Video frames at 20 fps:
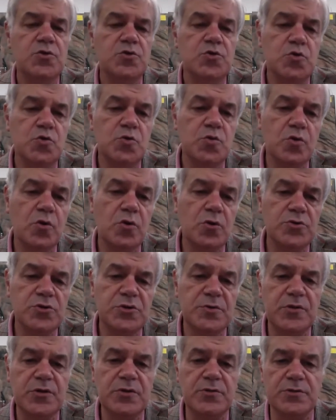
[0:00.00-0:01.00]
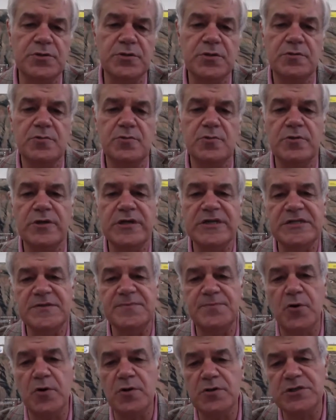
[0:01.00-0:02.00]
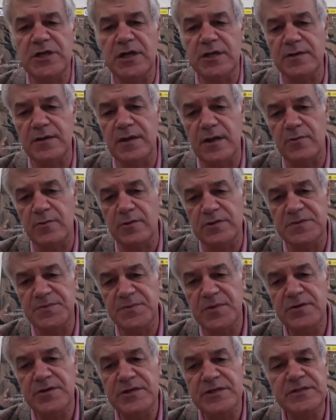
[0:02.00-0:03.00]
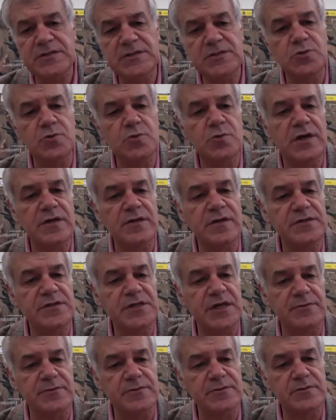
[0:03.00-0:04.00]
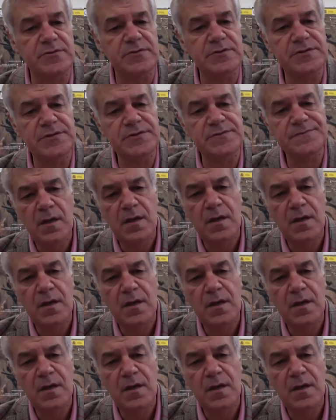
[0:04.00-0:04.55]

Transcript: to contribute to export our experience to other territories.